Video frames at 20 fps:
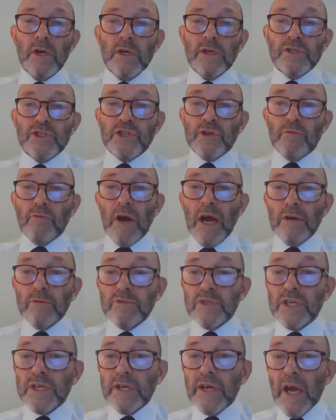
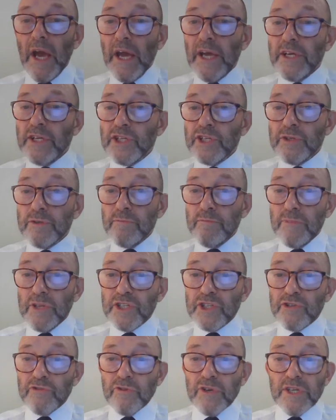Surrounding ancient
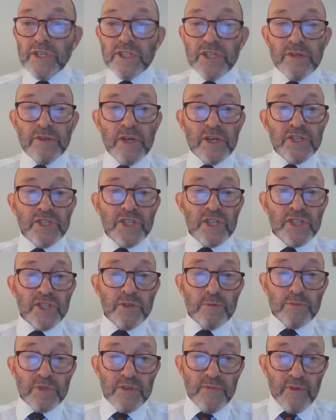mysteries and their
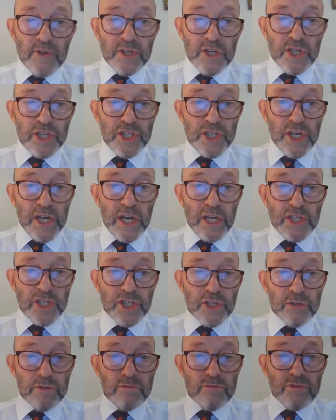systems of
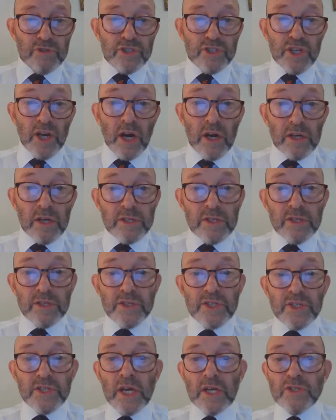initiation,
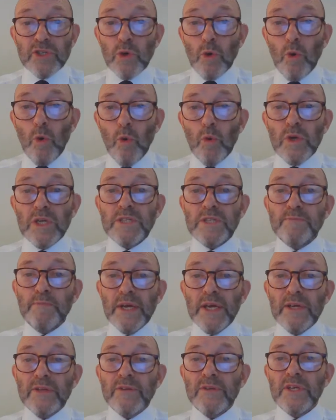darkness has always
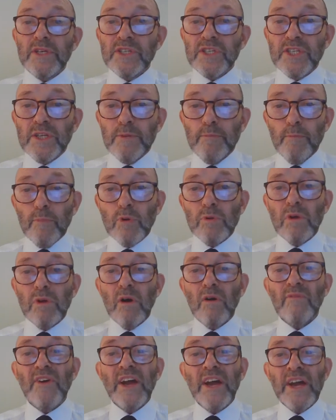been the symbol
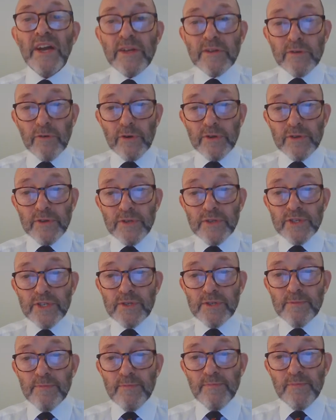of
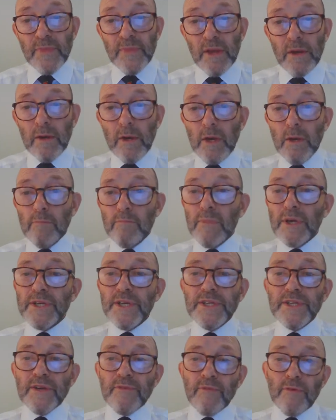ignorance.
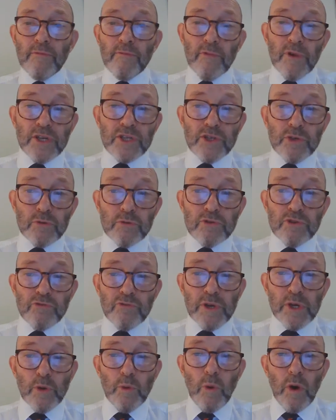Many different rituals
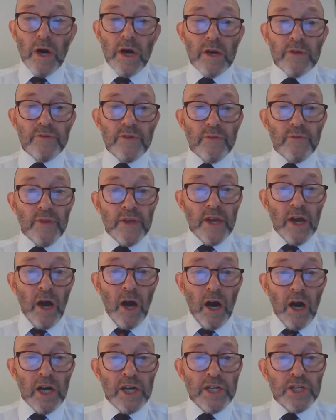required that the
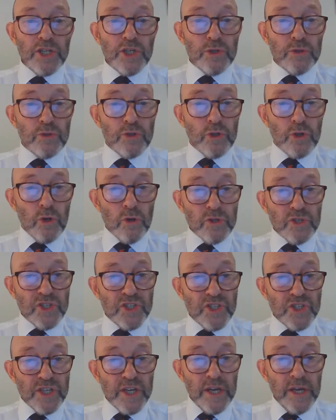eye should not
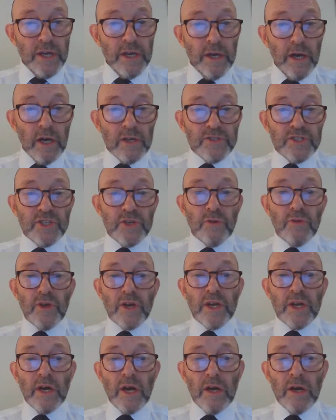see until the
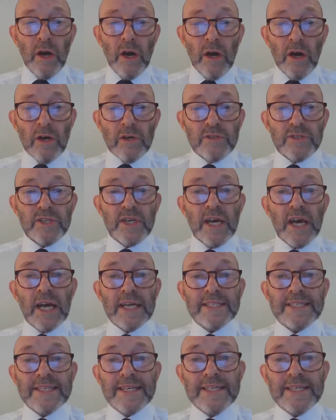heart has